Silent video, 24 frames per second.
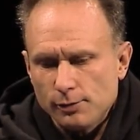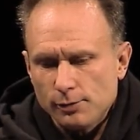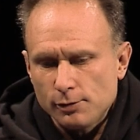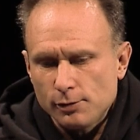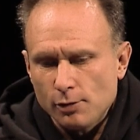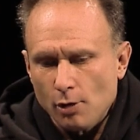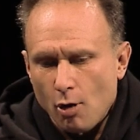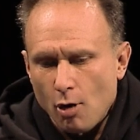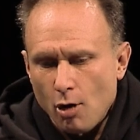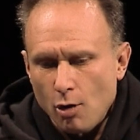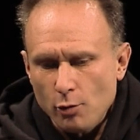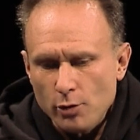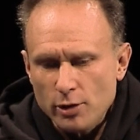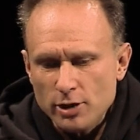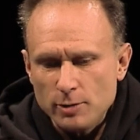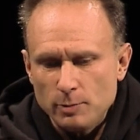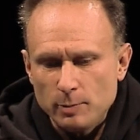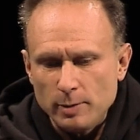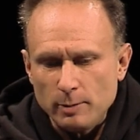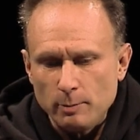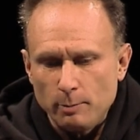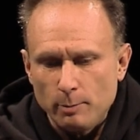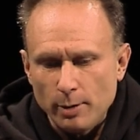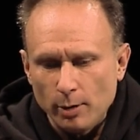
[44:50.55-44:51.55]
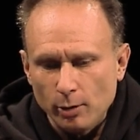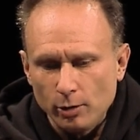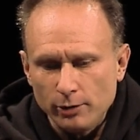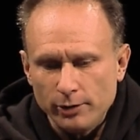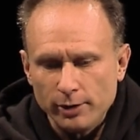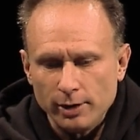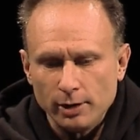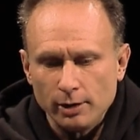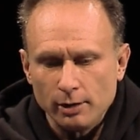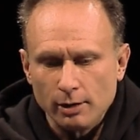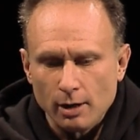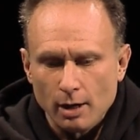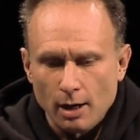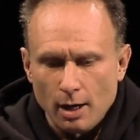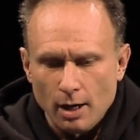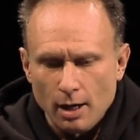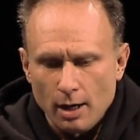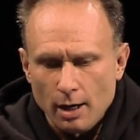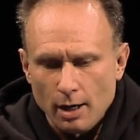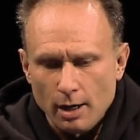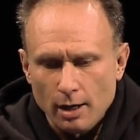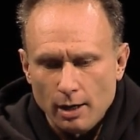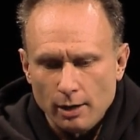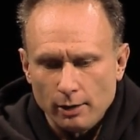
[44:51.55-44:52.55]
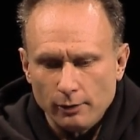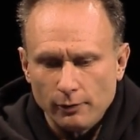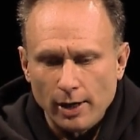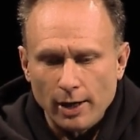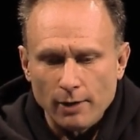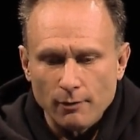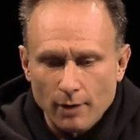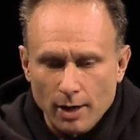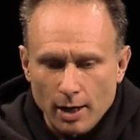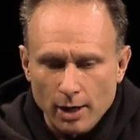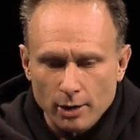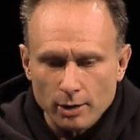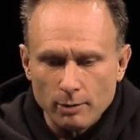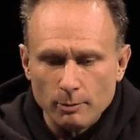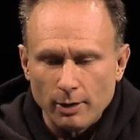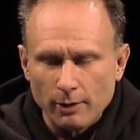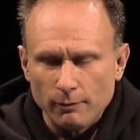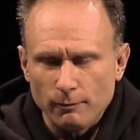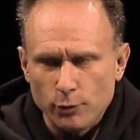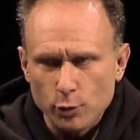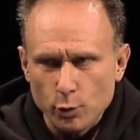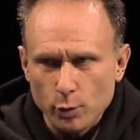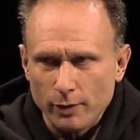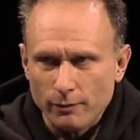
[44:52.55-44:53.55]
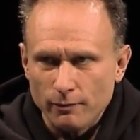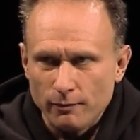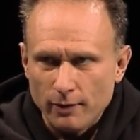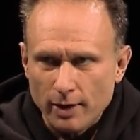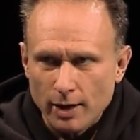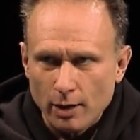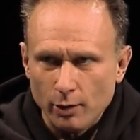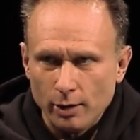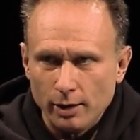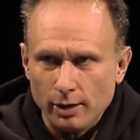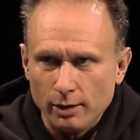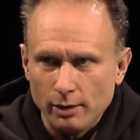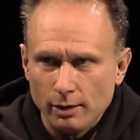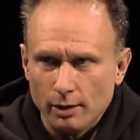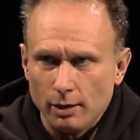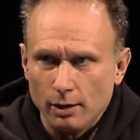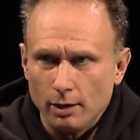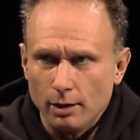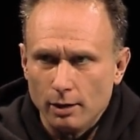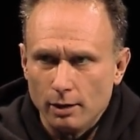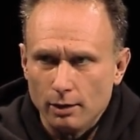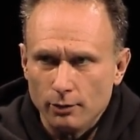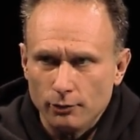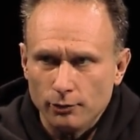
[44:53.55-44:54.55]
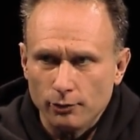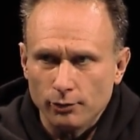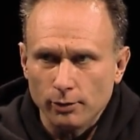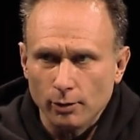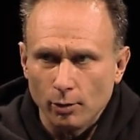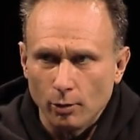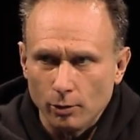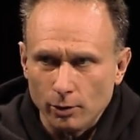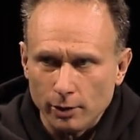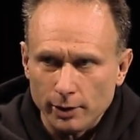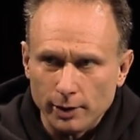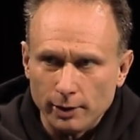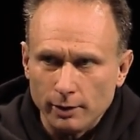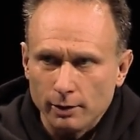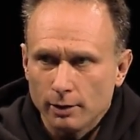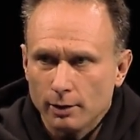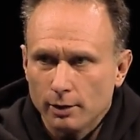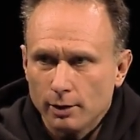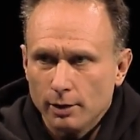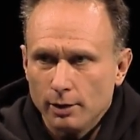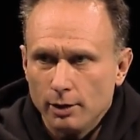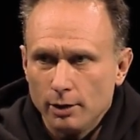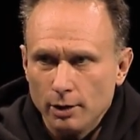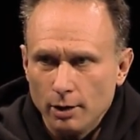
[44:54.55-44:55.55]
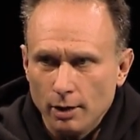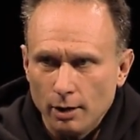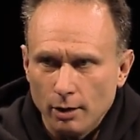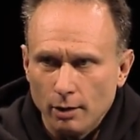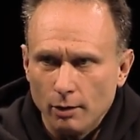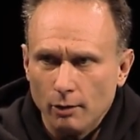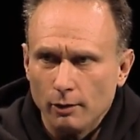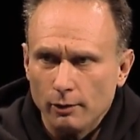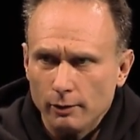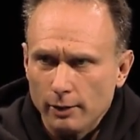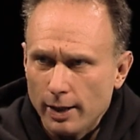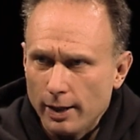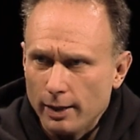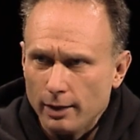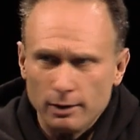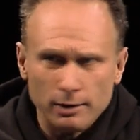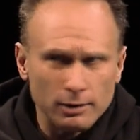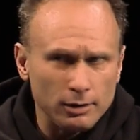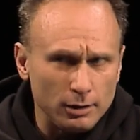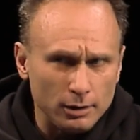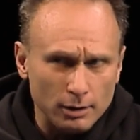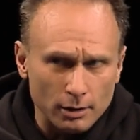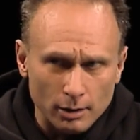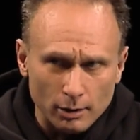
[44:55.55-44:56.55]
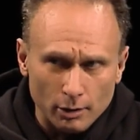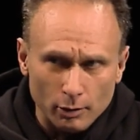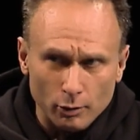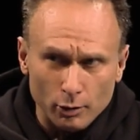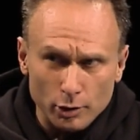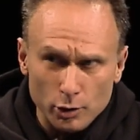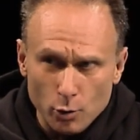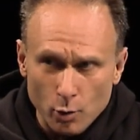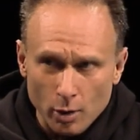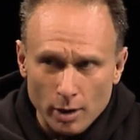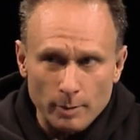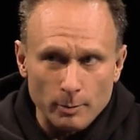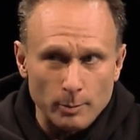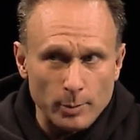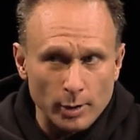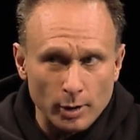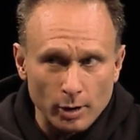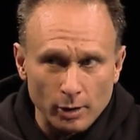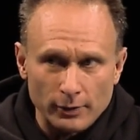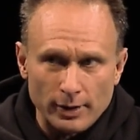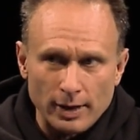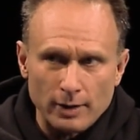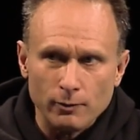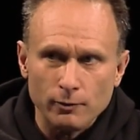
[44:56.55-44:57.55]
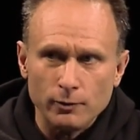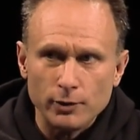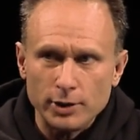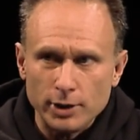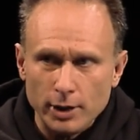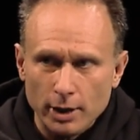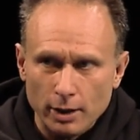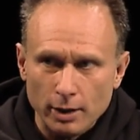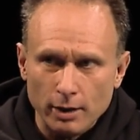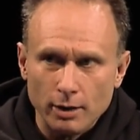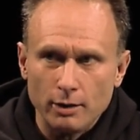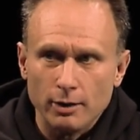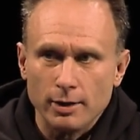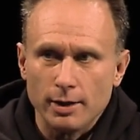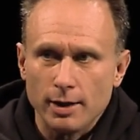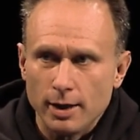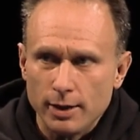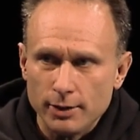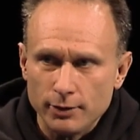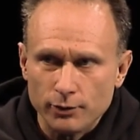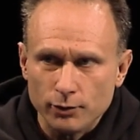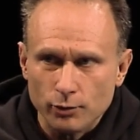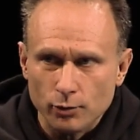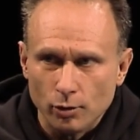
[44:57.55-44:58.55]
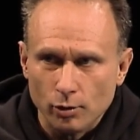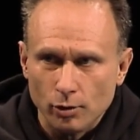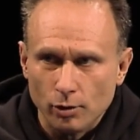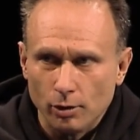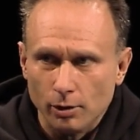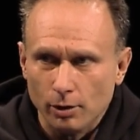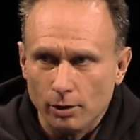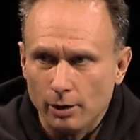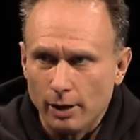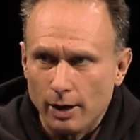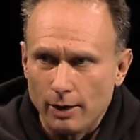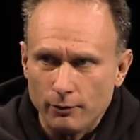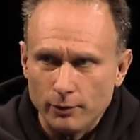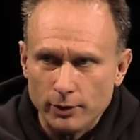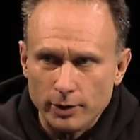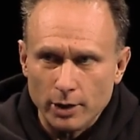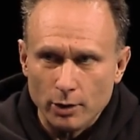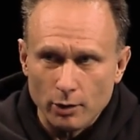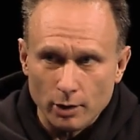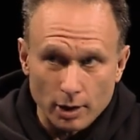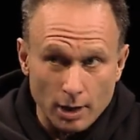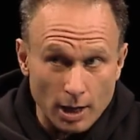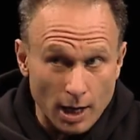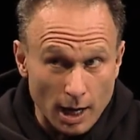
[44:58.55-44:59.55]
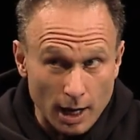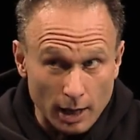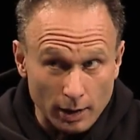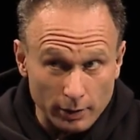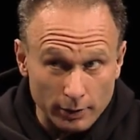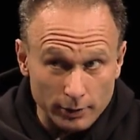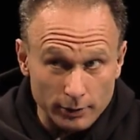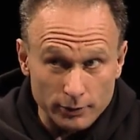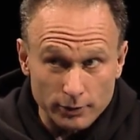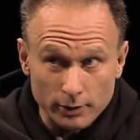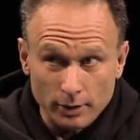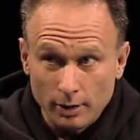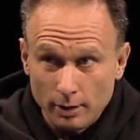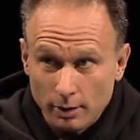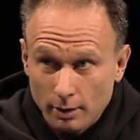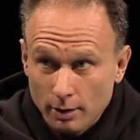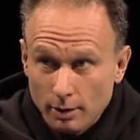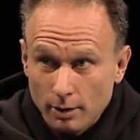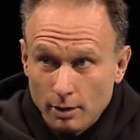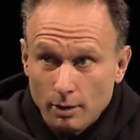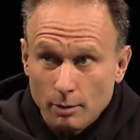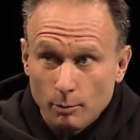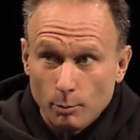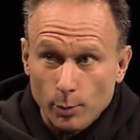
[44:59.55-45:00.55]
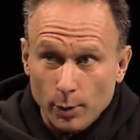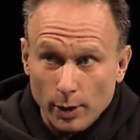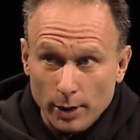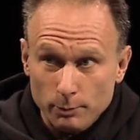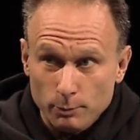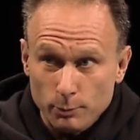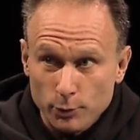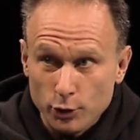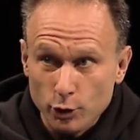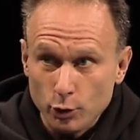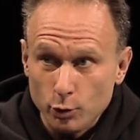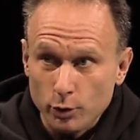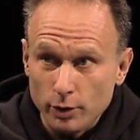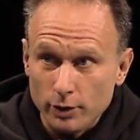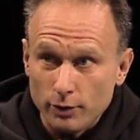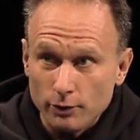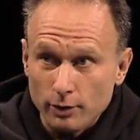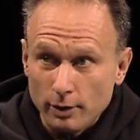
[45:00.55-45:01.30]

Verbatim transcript: to always be building uh, like volume, but do it very slowly. You know, like you know, you want to build every year in high school, every year in college, but do it